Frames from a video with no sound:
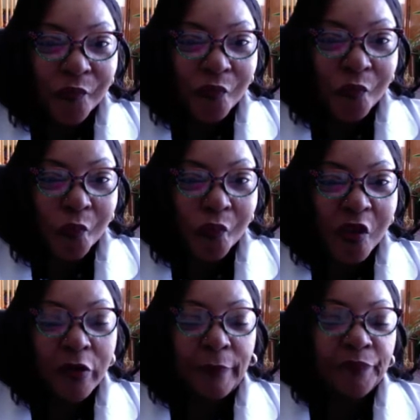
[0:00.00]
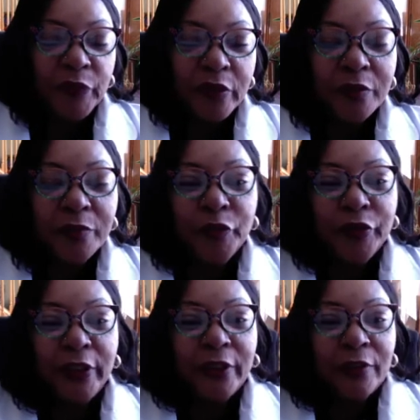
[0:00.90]
Okay. Good
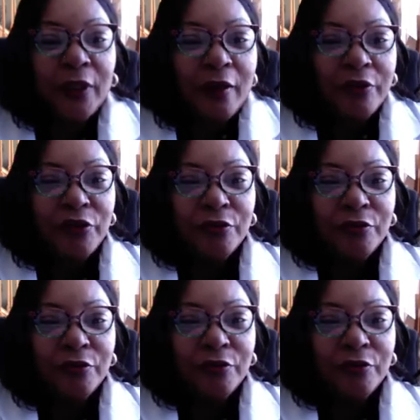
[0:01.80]
morning. How are you?